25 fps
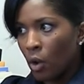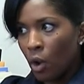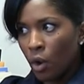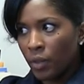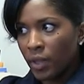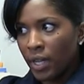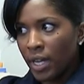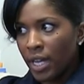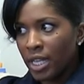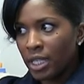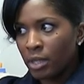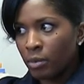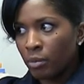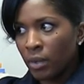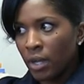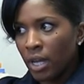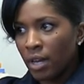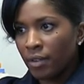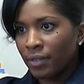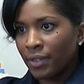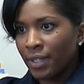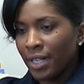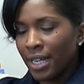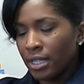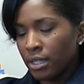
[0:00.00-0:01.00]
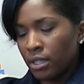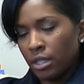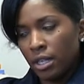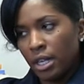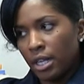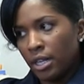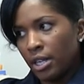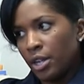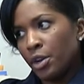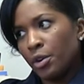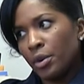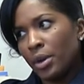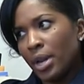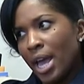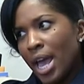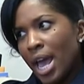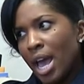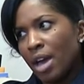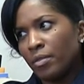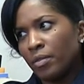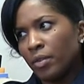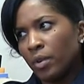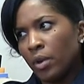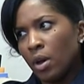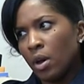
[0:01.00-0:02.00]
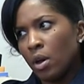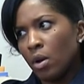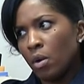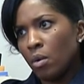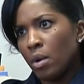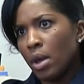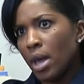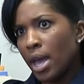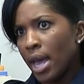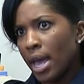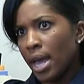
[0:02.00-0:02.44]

on the East Bluff less than a year and a half ago.